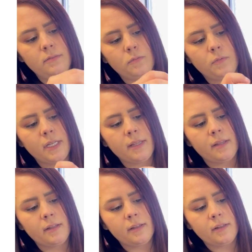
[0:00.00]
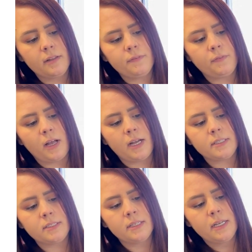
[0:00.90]
with the
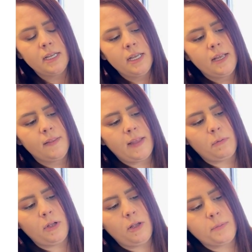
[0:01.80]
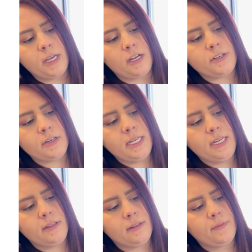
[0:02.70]
floss. That will help get
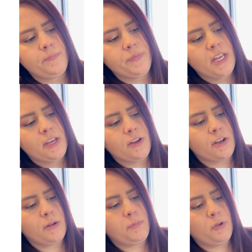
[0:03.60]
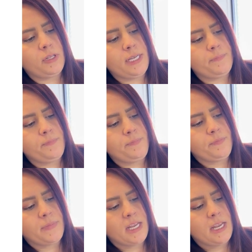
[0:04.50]
underneath. You're gonna pull it,
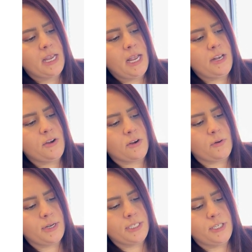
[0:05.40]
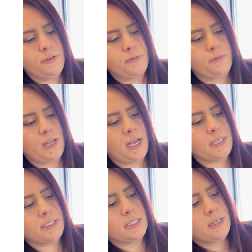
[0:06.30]
and you're going to
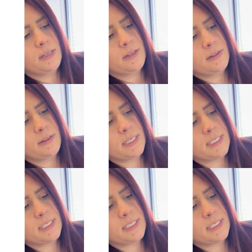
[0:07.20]
floss the